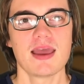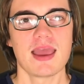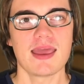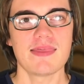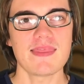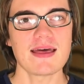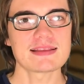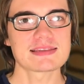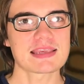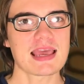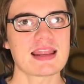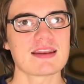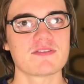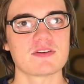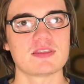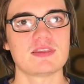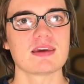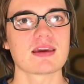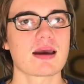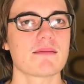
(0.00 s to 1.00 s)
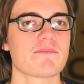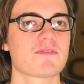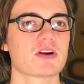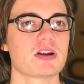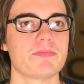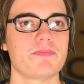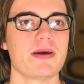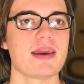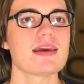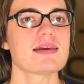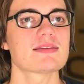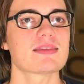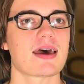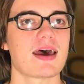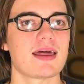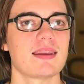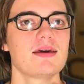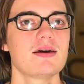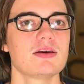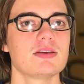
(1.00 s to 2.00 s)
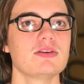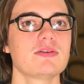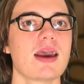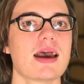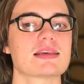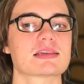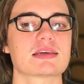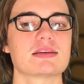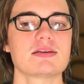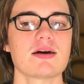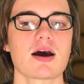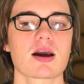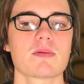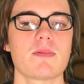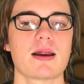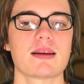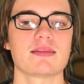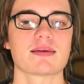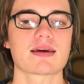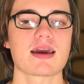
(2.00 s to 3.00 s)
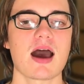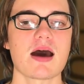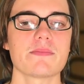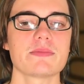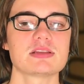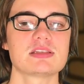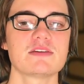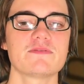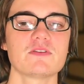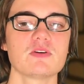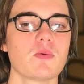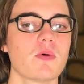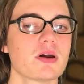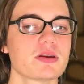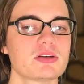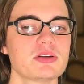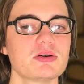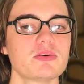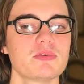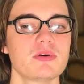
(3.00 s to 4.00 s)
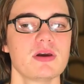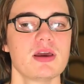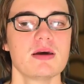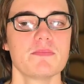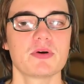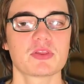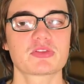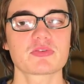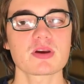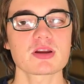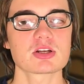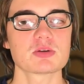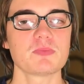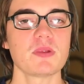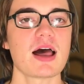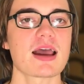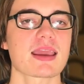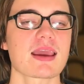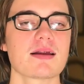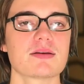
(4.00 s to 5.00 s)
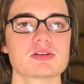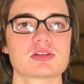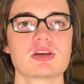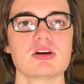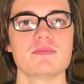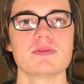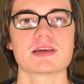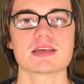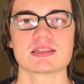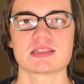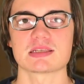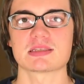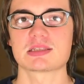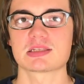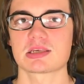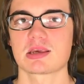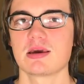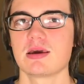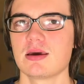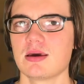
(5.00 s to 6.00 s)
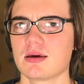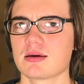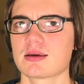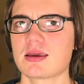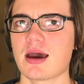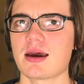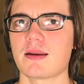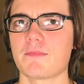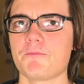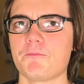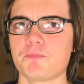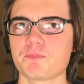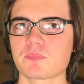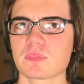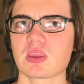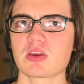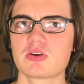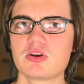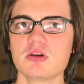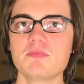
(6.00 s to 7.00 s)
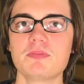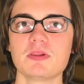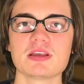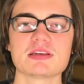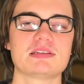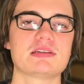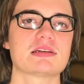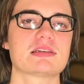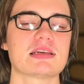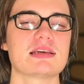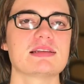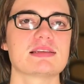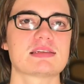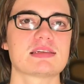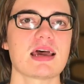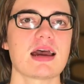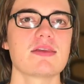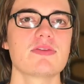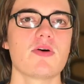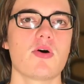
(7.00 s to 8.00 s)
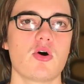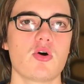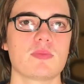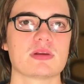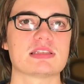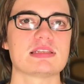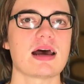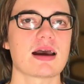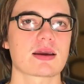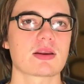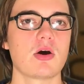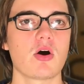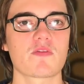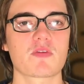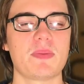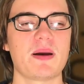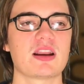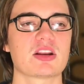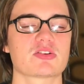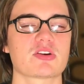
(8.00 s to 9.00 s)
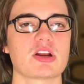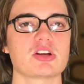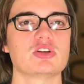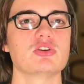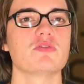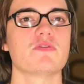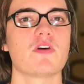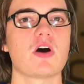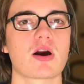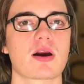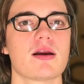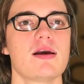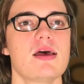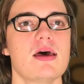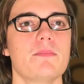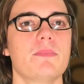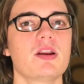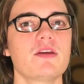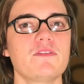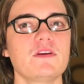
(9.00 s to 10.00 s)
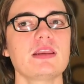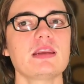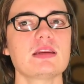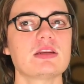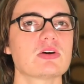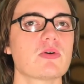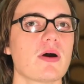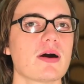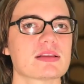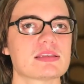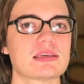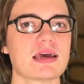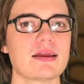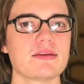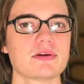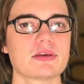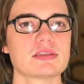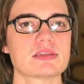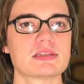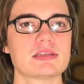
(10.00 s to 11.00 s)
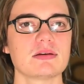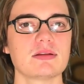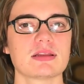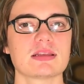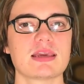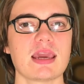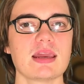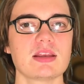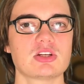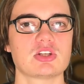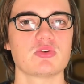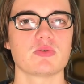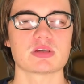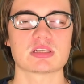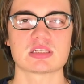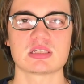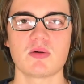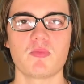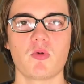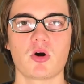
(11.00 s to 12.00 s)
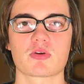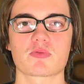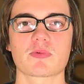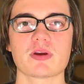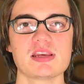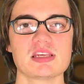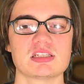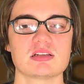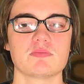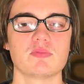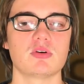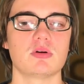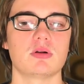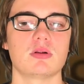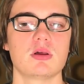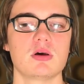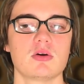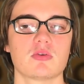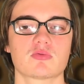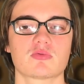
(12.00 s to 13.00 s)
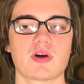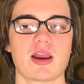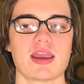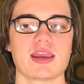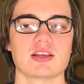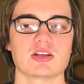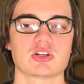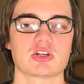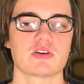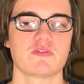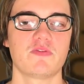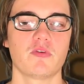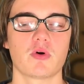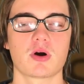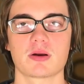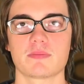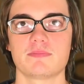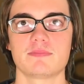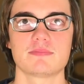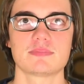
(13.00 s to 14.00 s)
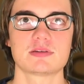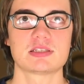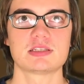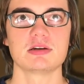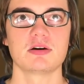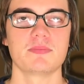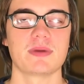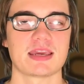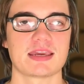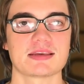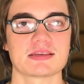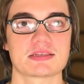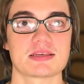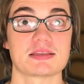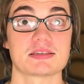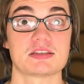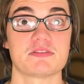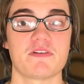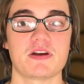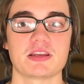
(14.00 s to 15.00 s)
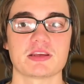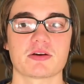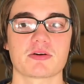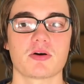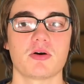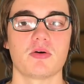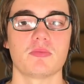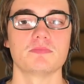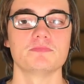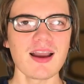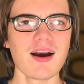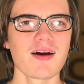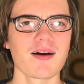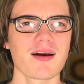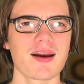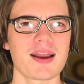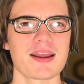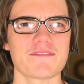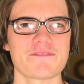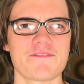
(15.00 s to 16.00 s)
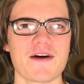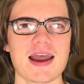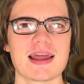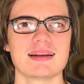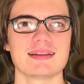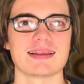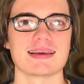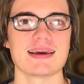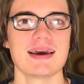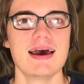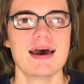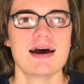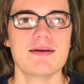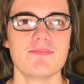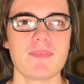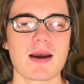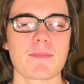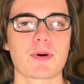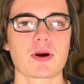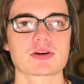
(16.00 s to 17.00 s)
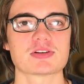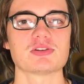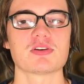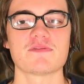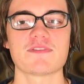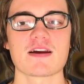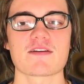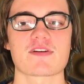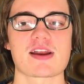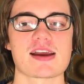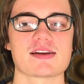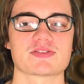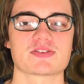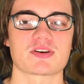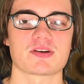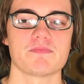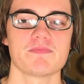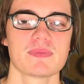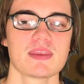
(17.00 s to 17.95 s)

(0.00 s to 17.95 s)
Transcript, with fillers: and that's kind of a thing up for debate that you guys can talk about in the comments if you want to. But 300 blackout is good because it's got good ballistics inside the home. It's not going to overpenetrate too far. But if you need to go outside, you can still engage to a somewhat reasonable range for still making sense defending your home. All right, finally, my personal favorite answer.